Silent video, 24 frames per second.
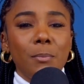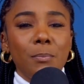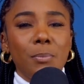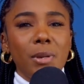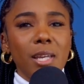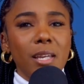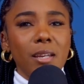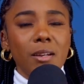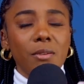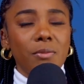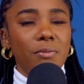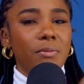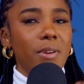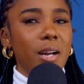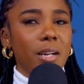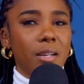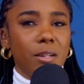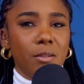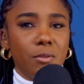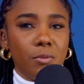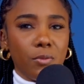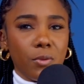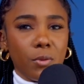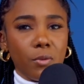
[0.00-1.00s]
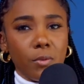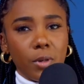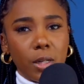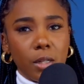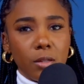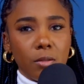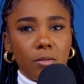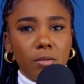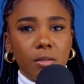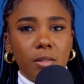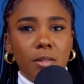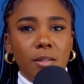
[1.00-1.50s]
being fucking for
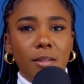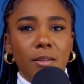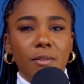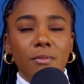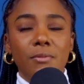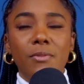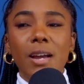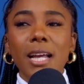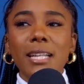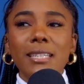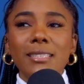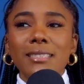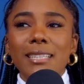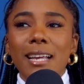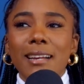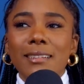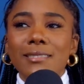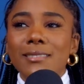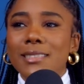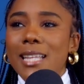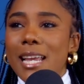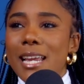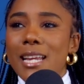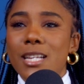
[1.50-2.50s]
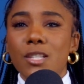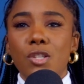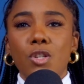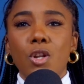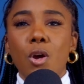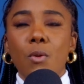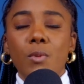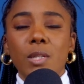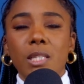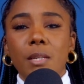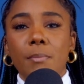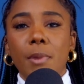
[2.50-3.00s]
real? Valentine's Day
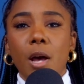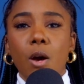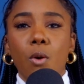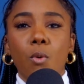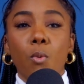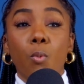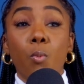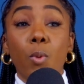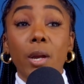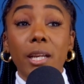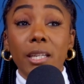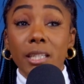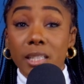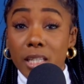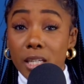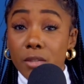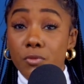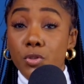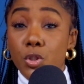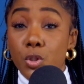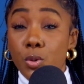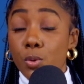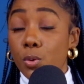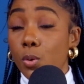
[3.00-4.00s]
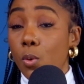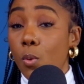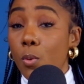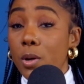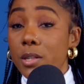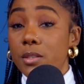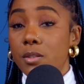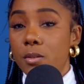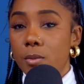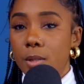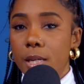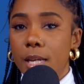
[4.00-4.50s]
isn't always about what gifts you're
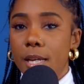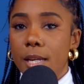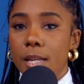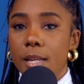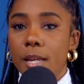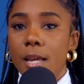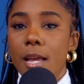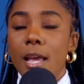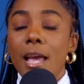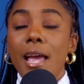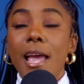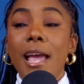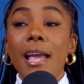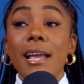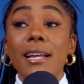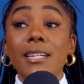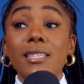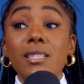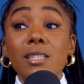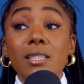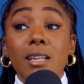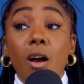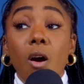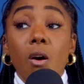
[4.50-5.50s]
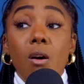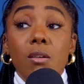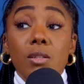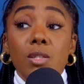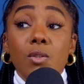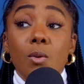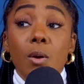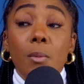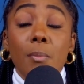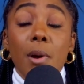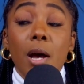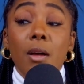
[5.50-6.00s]
going to get. It's
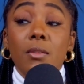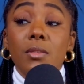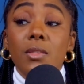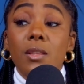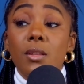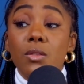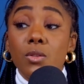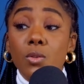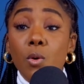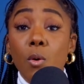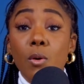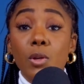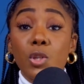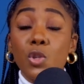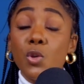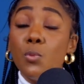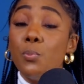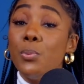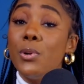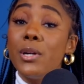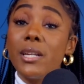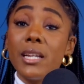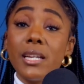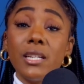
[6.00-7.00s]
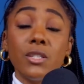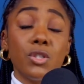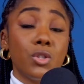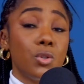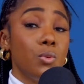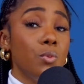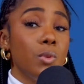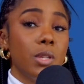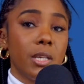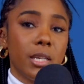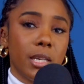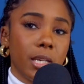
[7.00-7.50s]
also about the thought you put
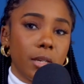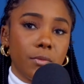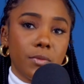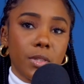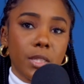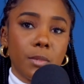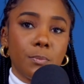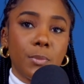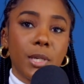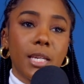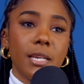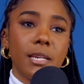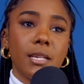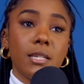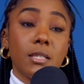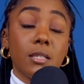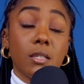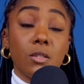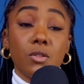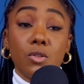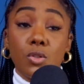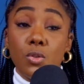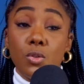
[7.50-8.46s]
into the gifts, because